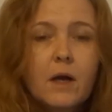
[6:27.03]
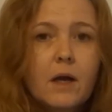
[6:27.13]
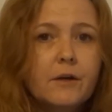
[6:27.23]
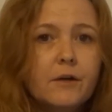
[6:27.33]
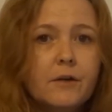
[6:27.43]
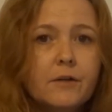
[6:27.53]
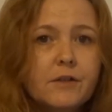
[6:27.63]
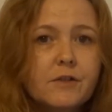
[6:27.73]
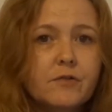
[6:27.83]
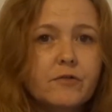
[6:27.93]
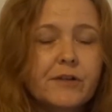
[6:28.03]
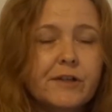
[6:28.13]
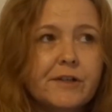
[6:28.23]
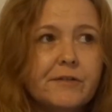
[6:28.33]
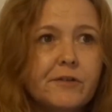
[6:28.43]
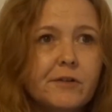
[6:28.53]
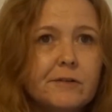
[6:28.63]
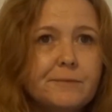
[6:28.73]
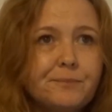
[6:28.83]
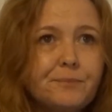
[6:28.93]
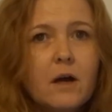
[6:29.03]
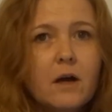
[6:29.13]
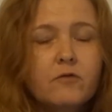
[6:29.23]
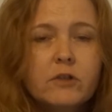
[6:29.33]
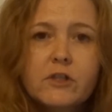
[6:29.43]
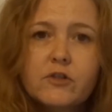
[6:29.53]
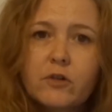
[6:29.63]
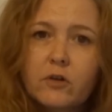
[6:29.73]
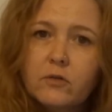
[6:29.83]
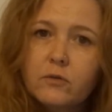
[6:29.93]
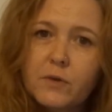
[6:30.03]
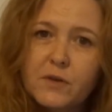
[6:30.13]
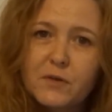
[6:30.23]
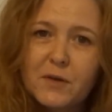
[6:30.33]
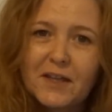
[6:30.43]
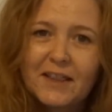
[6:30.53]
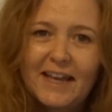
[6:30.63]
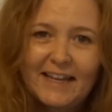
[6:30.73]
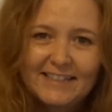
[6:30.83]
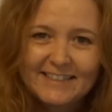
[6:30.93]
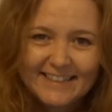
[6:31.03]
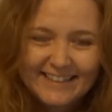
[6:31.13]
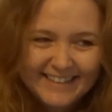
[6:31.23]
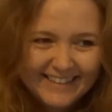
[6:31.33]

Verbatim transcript: I don't know, this is really difficult. I really struggle with doing these.